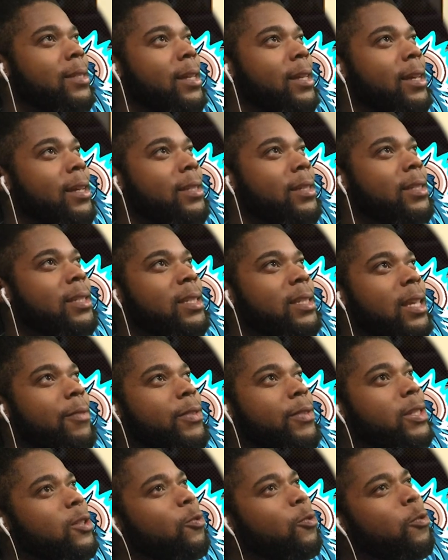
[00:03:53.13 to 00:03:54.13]
saying? Just
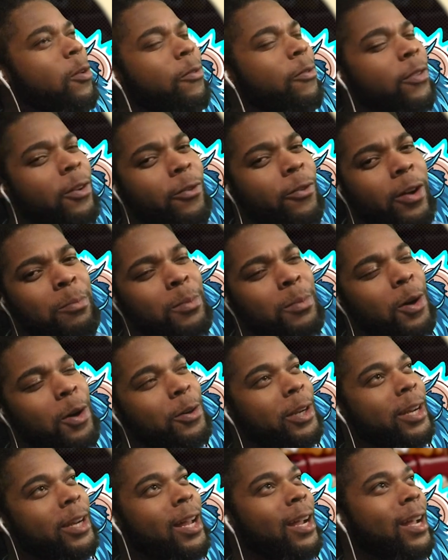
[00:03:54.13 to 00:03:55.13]
give us a 1v1 mode
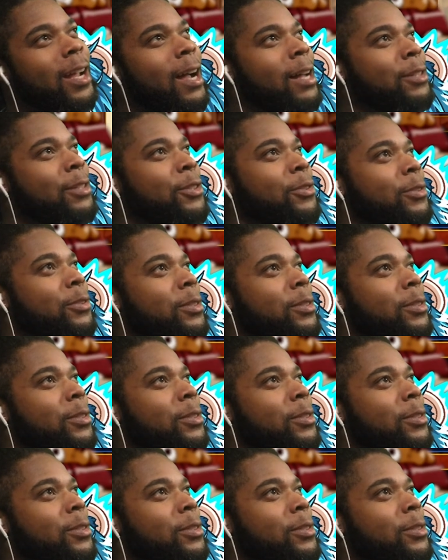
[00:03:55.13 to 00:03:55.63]
and I got you.